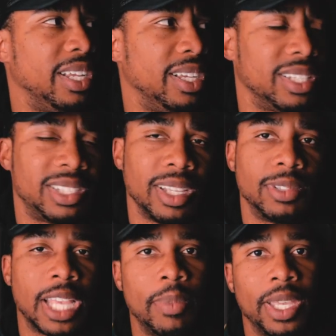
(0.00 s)
Because
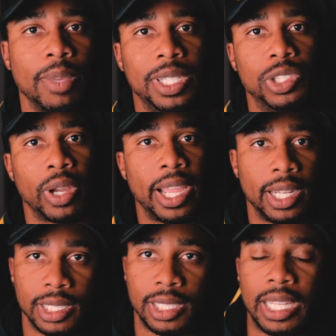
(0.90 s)
sometimes it can be
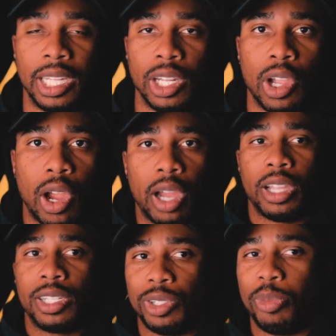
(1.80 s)
draining sitting in the car
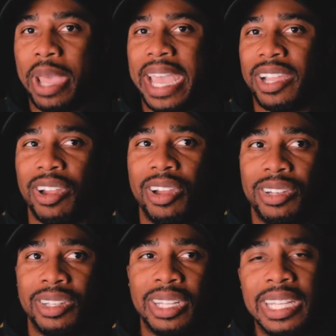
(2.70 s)
because your back
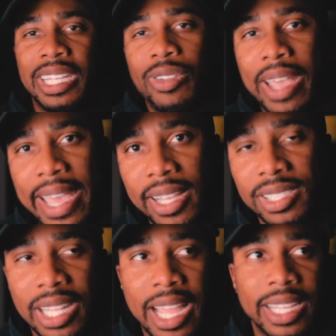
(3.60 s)
hurting, your
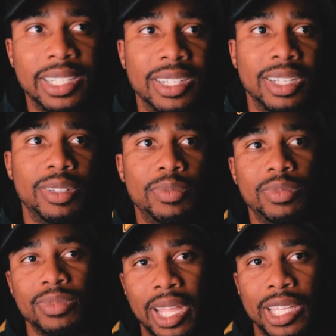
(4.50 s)
ass locking up,
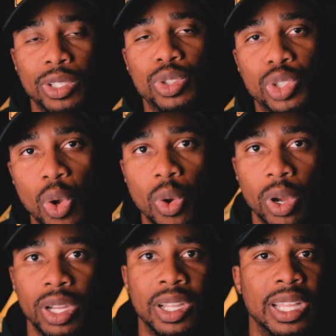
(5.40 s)
like you sore.